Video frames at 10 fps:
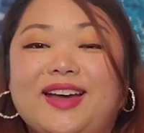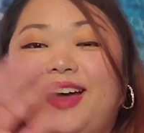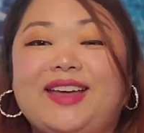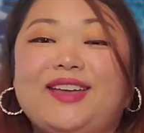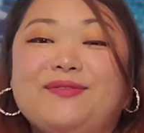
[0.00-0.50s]

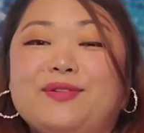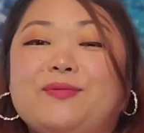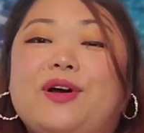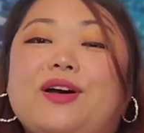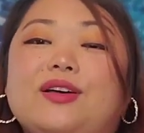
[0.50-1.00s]
Hi
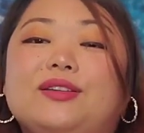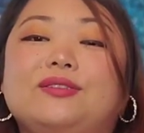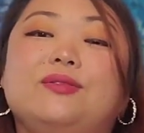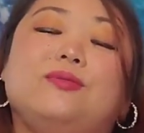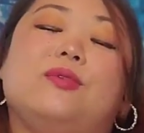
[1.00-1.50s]

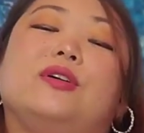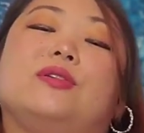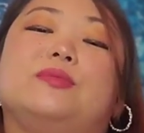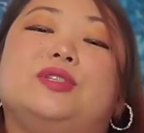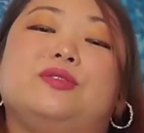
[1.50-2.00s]
everyone,
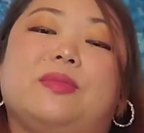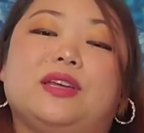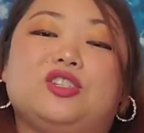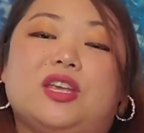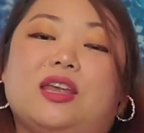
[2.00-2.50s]
welcome to
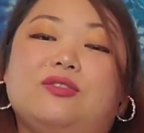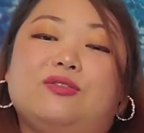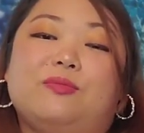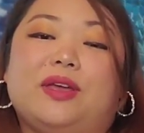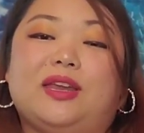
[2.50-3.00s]
my
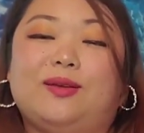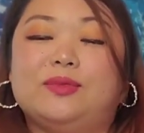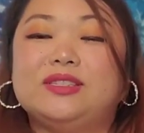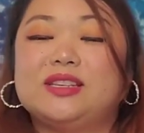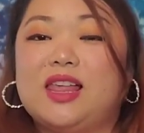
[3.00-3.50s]
channel. My name
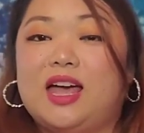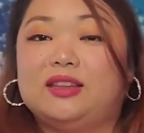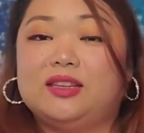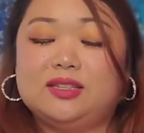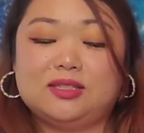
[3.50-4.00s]
is
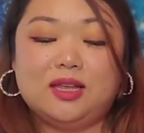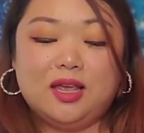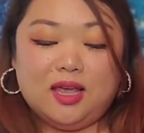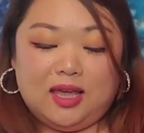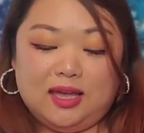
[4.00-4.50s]
Gladys
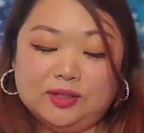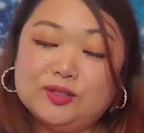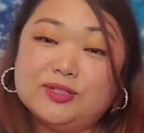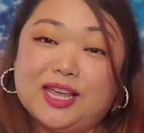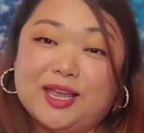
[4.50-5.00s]
and
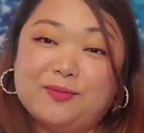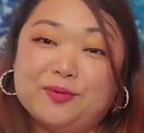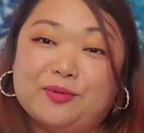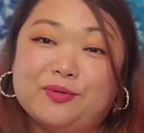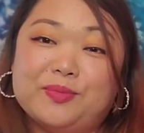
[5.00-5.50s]
today we
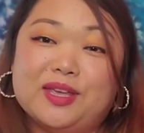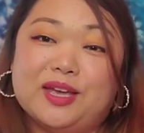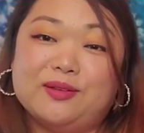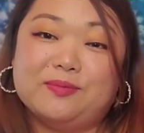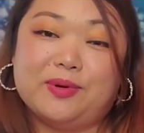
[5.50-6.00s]
will be
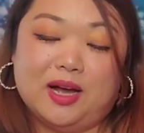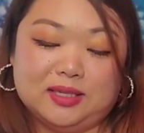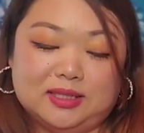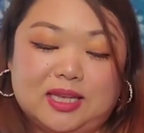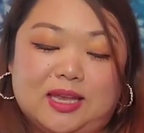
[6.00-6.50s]

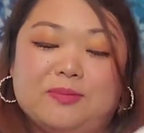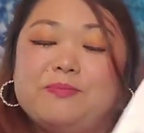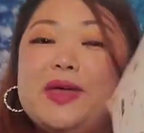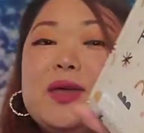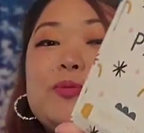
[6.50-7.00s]
unboxing
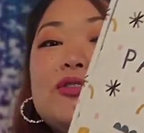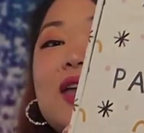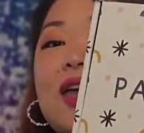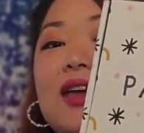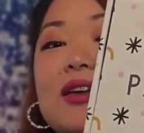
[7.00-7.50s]

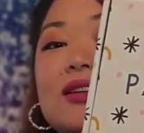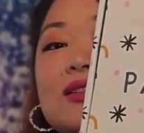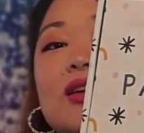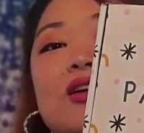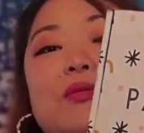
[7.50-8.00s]

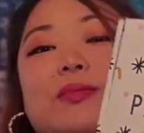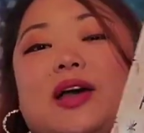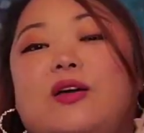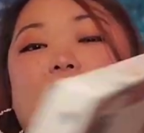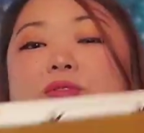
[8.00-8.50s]
PAPERGANG
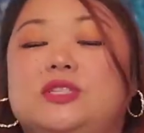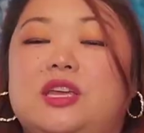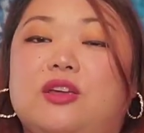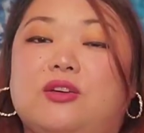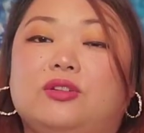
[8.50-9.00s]
by Ohh
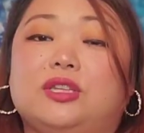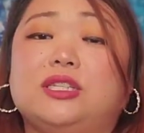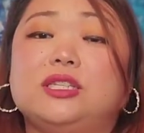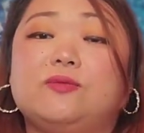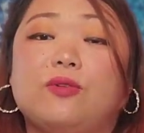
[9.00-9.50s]
Deer.
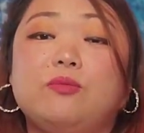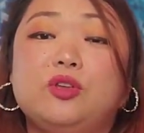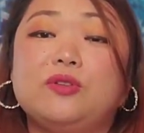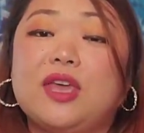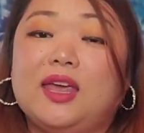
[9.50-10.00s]
This is from
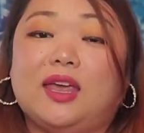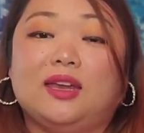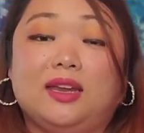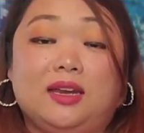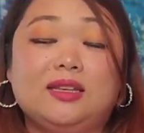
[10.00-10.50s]
UK
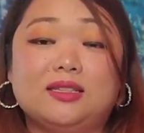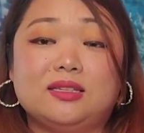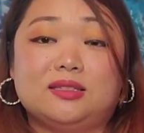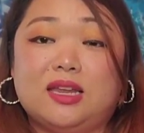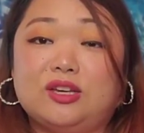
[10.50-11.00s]
and it is a
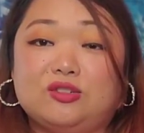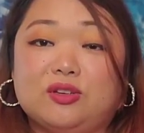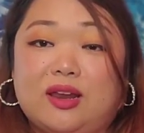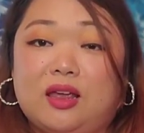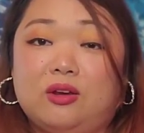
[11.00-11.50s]

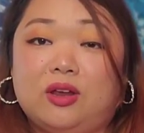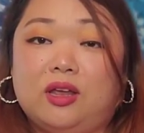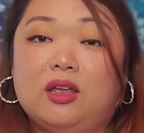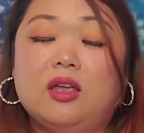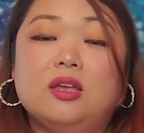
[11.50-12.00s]

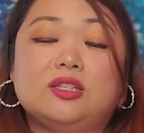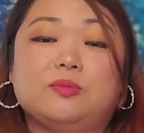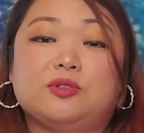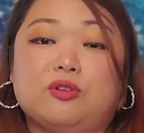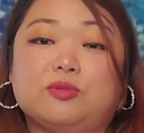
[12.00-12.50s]
stationery
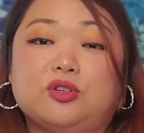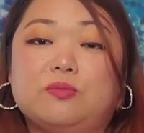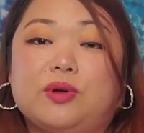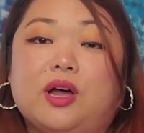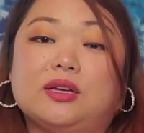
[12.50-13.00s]

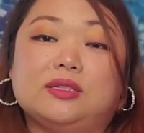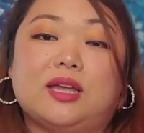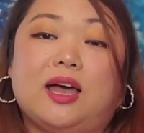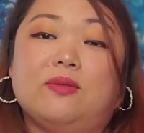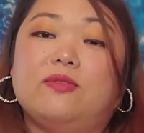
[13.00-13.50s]
subscription
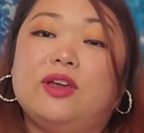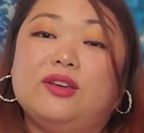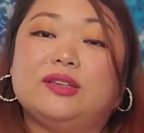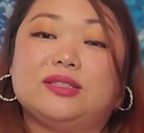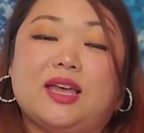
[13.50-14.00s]
box. I'm
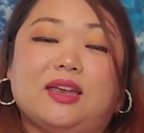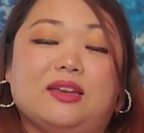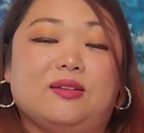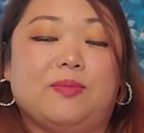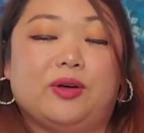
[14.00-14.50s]
very
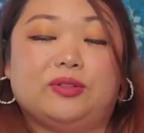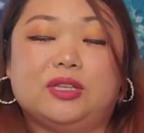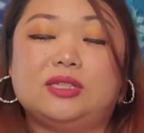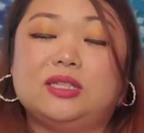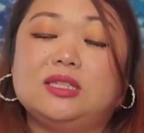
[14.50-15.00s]
excited about
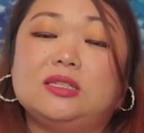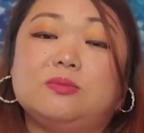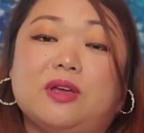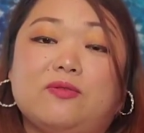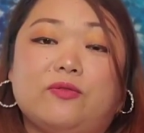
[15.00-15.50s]
this. This is
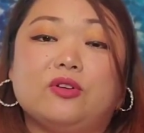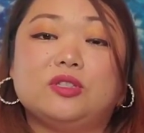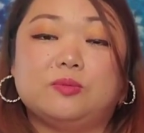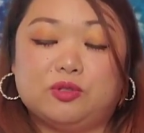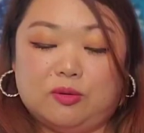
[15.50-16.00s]
my
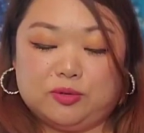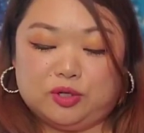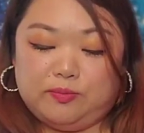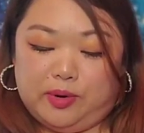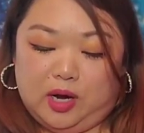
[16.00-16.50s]
first
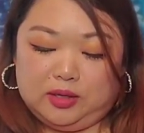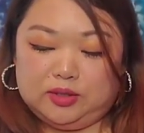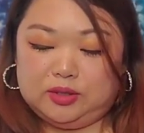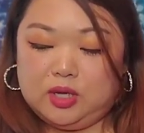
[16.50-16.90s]
subscription box.